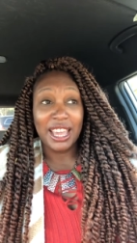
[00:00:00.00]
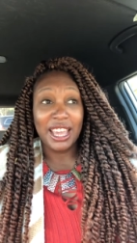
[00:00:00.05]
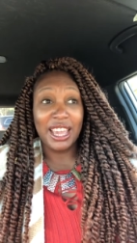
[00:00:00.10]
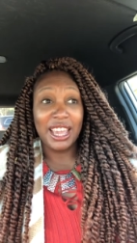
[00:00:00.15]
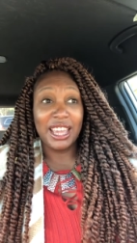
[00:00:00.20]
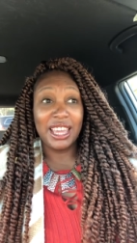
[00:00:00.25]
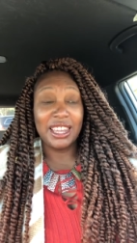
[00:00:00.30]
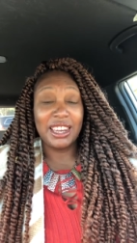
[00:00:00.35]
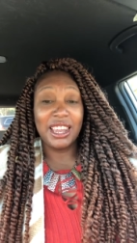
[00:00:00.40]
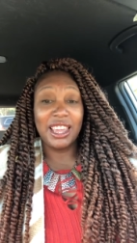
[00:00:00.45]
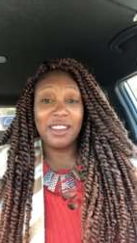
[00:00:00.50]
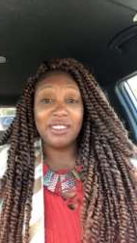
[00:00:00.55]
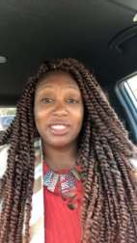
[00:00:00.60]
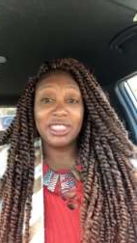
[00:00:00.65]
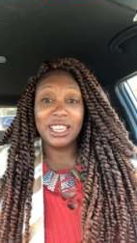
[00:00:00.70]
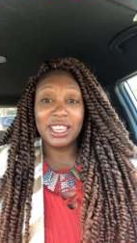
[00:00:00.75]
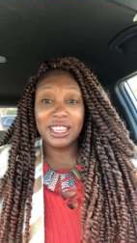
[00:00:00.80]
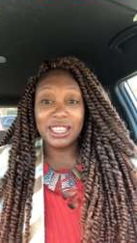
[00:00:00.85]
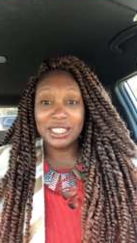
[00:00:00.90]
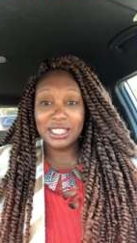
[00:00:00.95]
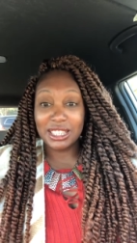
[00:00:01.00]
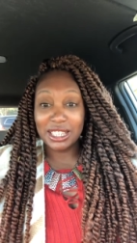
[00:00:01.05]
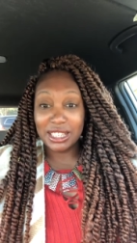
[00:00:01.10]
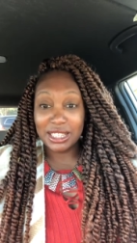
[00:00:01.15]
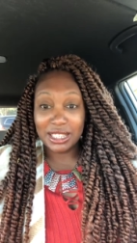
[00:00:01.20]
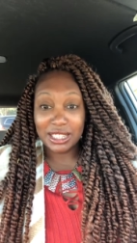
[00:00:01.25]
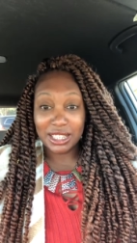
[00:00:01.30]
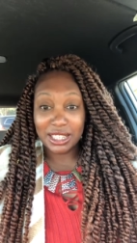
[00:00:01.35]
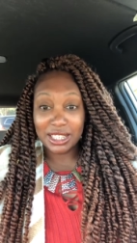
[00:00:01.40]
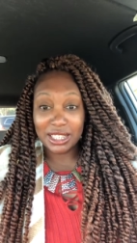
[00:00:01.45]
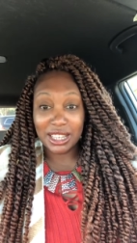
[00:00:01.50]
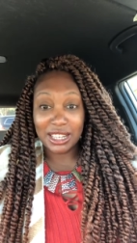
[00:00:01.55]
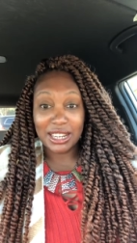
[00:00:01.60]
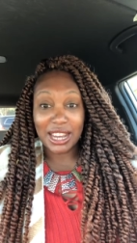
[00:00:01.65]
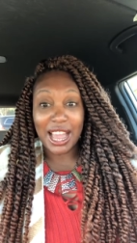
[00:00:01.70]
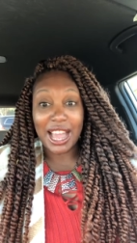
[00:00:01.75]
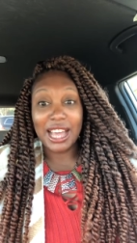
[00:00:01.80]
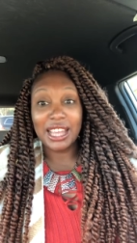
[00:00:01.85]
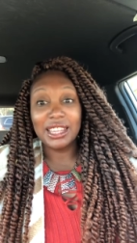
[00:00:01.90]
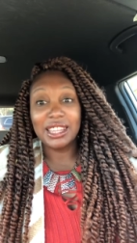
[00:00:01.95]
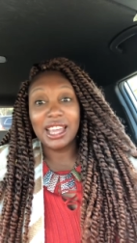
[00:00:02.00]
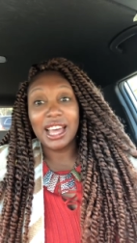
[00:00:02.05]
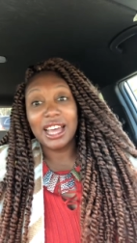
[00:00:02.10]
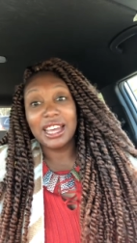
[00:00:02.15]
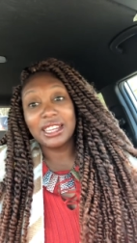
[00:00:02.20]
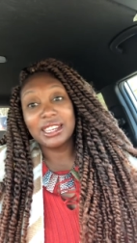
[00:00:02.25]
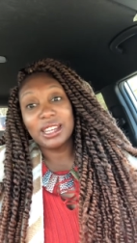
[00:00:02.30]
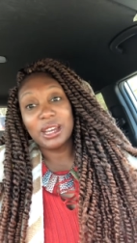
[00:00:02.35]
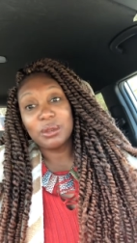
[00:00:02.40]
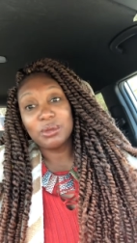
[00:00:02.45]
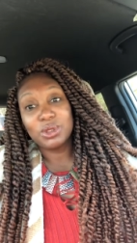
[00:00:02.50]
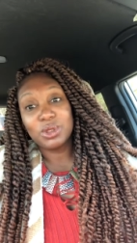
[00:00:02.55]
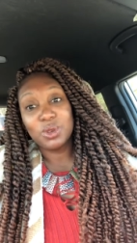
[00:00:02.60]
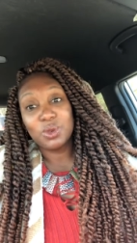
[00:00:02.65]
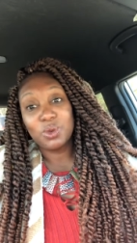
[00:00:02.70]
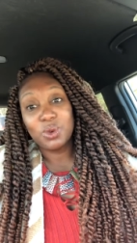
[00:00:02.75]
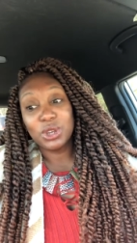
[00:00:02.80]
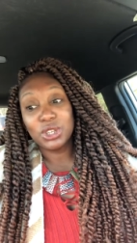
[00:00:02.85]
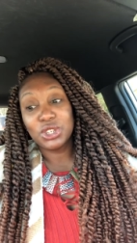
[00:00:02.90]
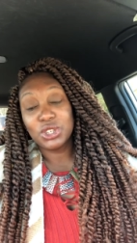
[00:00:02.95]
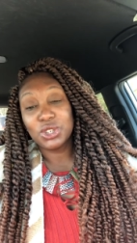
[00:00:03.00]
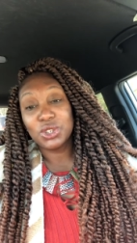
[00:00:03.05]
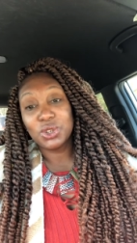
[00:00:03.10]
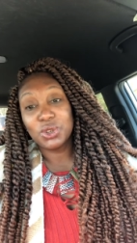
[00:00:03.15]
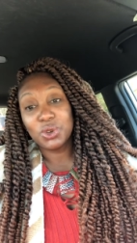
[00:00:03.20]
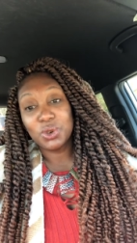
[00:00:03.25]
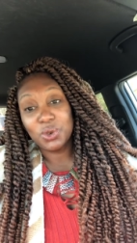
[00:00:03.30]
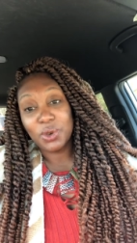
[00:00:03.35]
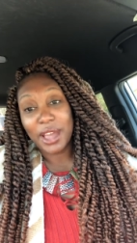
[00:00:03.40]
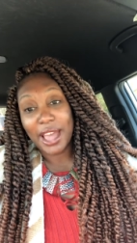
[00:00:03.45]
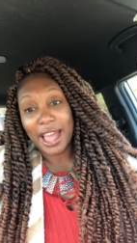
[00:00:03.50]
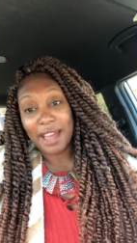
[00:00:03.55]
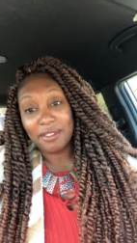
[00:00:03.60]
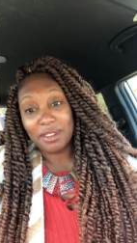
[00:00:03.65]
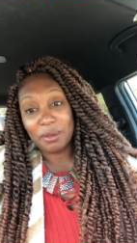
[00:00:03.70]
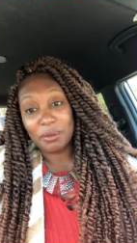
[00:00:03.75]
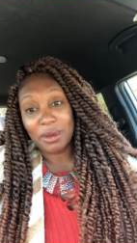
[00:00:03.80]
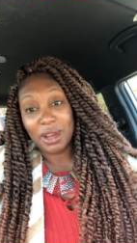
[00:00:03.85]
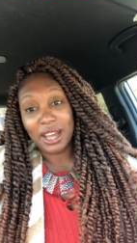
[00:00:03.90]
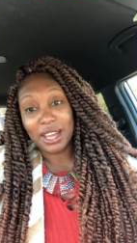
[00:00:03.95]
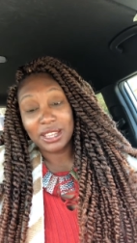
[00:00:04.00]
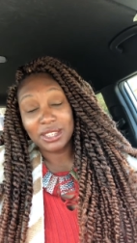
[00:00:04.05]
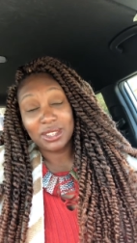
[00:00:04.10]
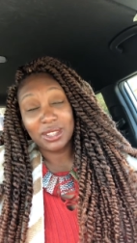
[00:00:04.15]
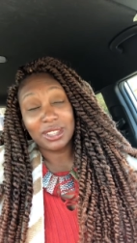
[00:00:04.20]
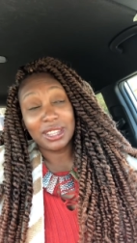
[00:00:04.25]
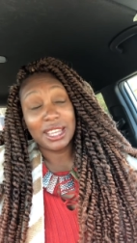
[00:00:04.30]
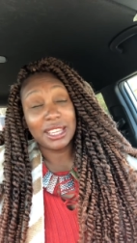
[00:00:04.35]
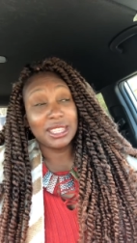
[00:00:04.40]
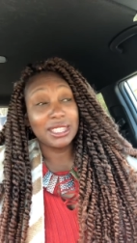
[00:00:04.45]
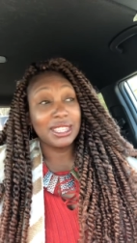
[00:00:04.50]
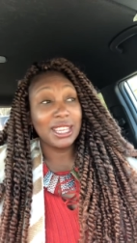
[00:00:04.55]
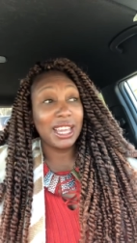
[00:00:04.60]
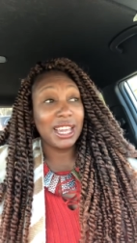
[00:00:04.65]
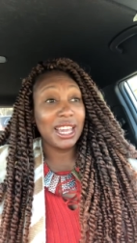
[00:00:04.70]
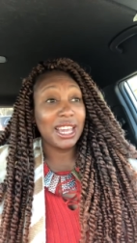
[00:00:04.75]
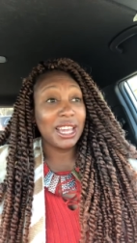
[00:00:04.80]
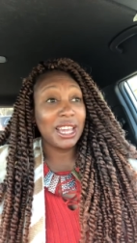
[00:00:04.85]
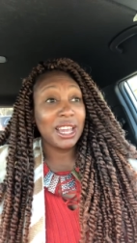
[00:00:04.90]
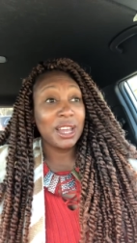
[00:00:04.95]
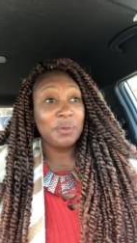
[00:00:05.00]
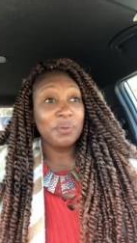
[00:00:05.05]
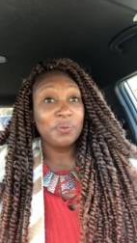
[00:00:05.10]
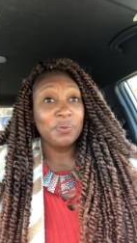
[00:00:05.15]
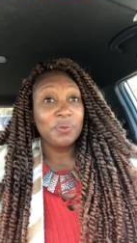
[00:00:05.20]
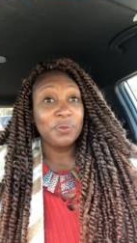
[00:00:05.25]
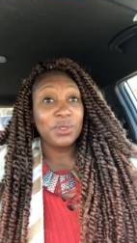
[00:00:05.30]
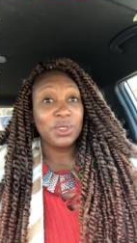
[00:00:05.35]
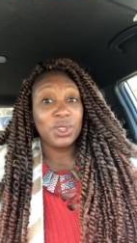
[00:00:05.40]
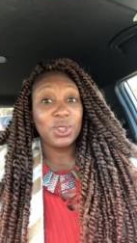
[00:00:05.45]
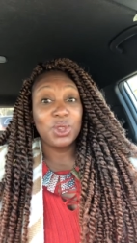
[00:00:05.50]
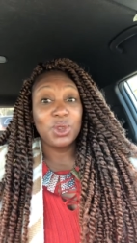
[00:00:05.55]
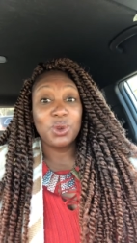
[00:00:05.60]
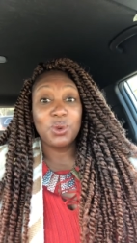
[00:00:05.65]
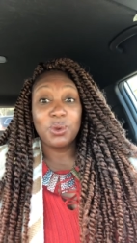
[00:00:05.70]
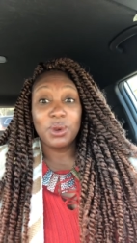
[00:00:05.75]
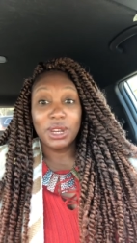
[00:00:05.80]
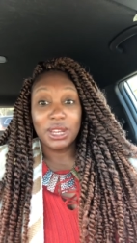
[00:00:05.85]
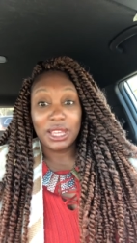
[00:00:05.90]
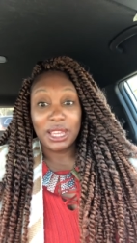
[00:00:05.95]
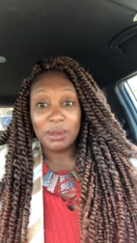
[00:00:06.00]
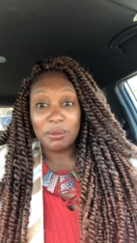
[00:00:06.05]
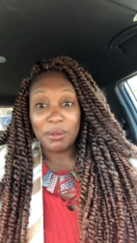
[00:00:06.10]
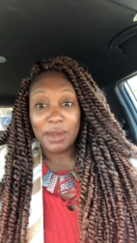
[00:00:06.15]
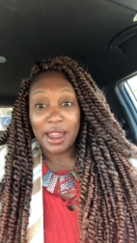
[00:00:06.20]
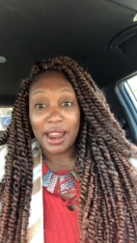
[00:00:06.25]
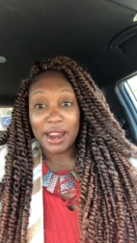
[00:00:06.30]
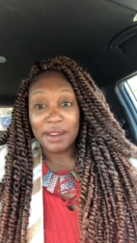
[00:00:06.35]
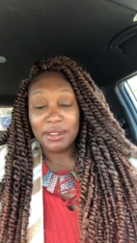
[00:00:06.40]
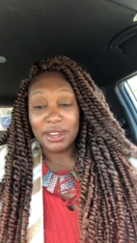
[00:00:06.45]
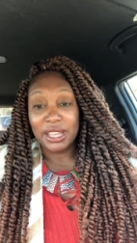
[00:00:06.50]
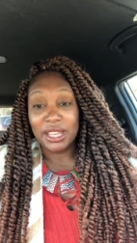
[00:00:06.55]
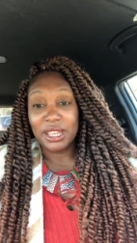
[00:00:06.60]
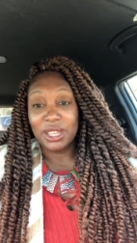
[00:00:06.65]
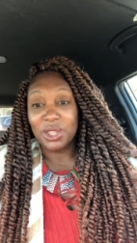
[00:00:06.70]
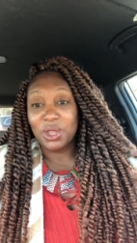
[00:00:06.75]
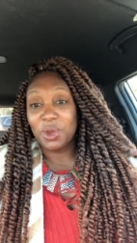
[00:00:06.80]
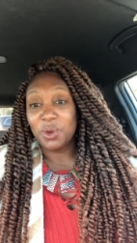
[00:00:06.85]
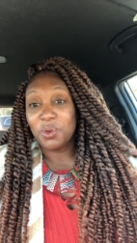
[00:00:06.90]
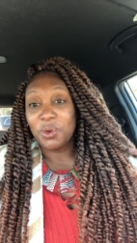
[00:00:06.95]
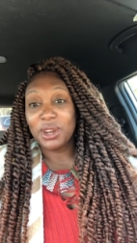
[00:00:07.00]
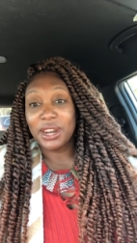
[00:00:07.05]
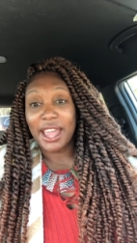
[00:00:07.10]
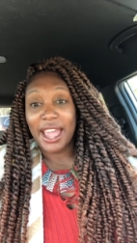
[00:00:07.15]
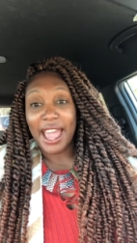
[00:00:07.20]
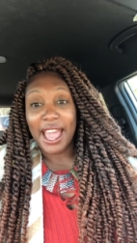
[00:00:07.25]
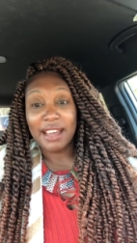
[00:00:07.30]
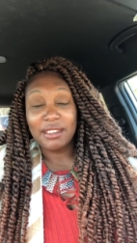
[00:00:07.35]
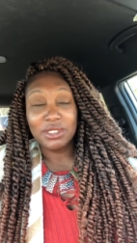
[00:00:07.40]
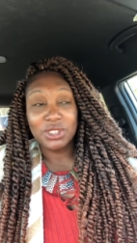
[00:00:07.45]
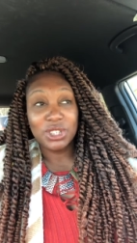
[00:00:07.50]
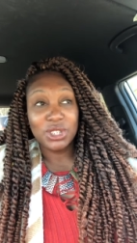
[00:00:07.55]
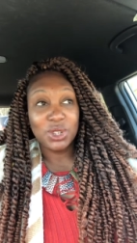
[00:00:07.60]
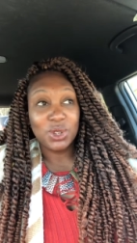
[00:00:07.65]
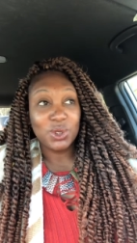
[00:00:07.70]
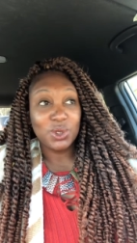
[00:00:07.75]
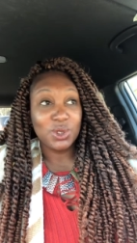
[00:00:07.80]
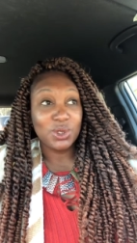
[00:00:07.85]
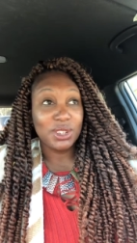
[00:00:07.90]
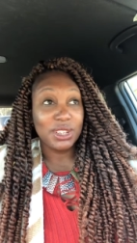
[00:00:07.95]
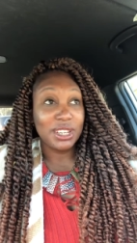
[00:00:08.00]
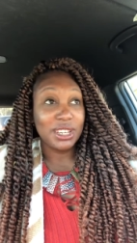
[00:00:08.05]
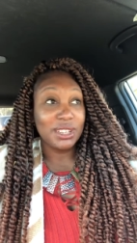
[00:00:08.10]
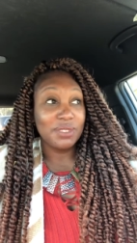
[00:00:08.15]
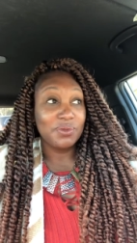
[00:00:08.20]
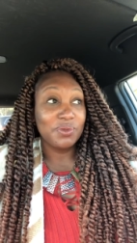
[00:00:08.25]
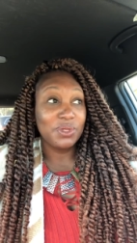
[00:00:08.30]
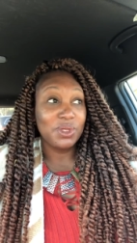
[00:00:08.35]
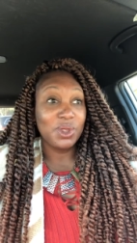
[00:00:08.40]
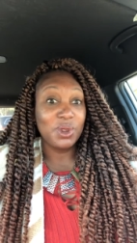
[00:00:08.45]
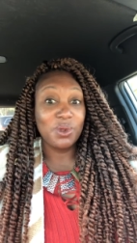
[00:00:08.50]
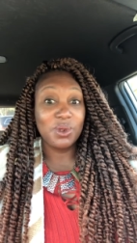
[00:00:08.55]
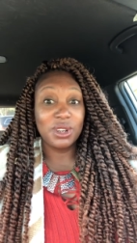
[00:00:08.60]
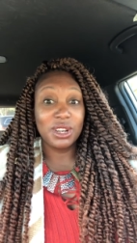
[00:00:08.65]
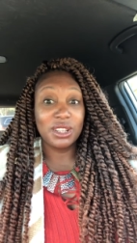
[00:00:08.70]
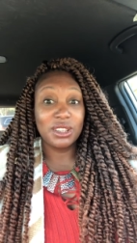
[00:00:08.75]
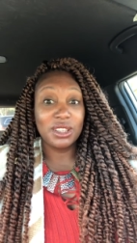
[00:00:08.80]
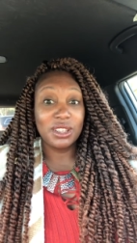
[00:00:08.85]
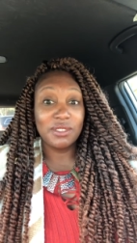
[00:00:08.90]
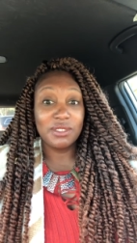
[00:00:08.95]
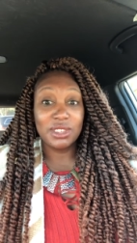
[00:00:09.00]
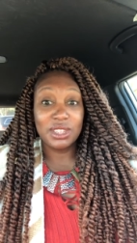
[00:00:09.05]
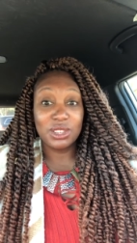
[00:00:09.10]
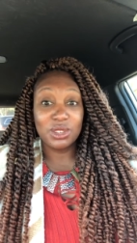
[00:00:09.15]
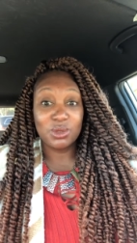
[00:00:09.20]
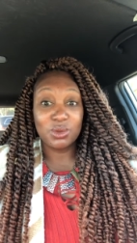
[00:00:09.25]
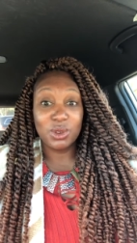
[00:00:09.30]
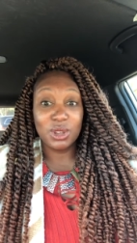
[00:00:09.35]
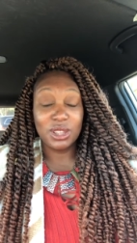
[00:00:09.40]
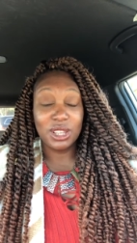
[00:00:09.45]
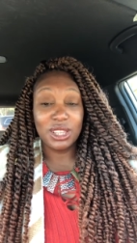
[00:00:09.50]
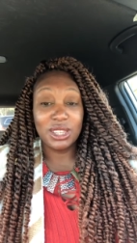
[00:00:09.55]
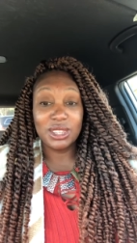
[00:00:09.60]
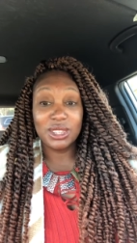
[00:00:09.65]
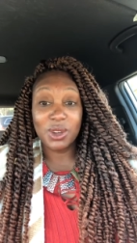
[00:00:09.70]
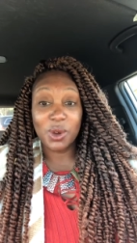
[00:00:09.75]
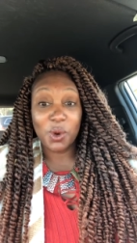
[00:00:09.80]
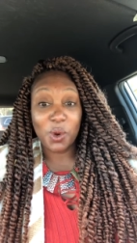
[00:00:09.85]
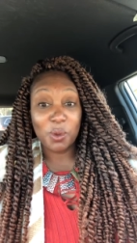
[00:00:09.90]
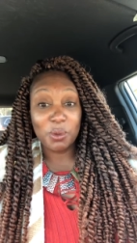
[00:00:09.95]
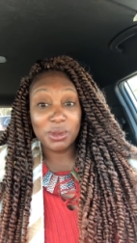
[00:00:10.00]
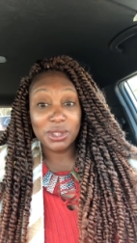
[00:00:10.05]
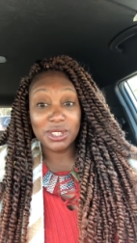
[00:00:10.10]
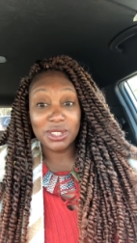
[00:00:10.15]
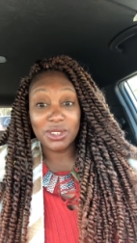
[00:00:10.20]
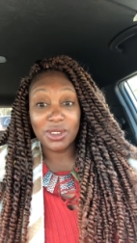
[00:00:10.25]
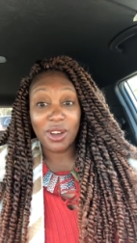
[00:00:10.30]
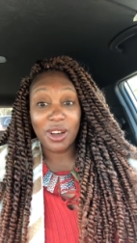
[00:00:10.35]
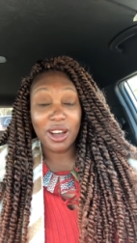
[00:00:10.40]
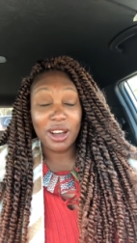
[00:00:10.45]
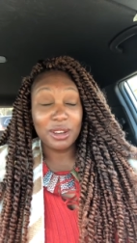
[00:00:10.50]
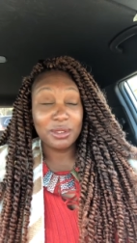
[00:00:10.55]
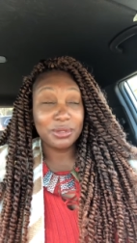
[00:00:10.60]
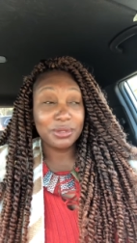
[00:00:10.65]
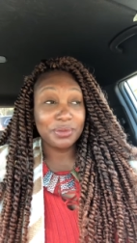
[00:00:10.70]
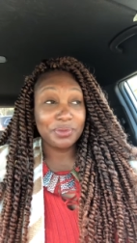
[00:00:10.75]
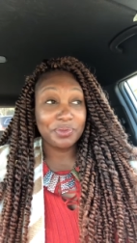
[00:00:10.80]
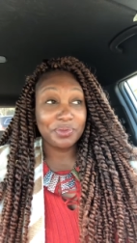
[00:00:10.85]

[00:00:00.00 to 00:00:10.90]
And if the intentions are not lined up to what you have in mind, so let's say you want to get married, you want to have children, you want to live this really dope, soft